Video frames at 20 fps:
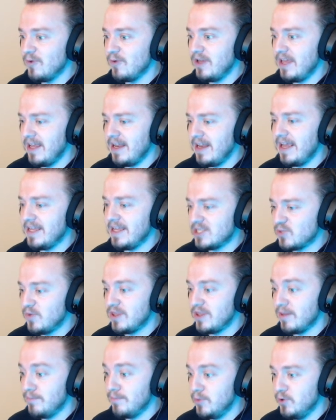It hits
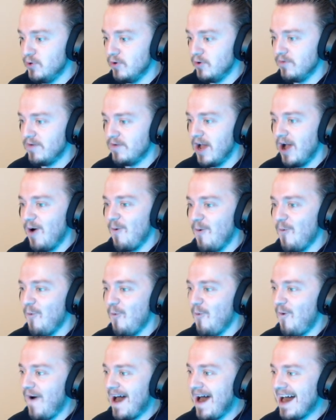with a move.
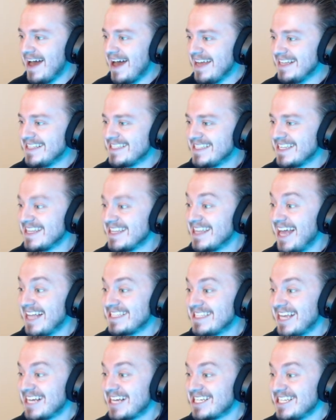What?
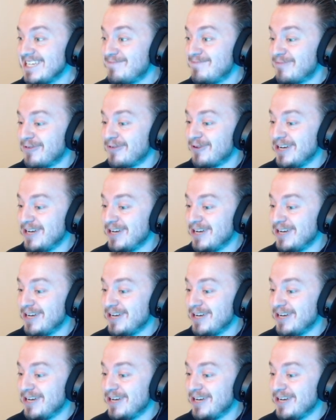That's actually pretty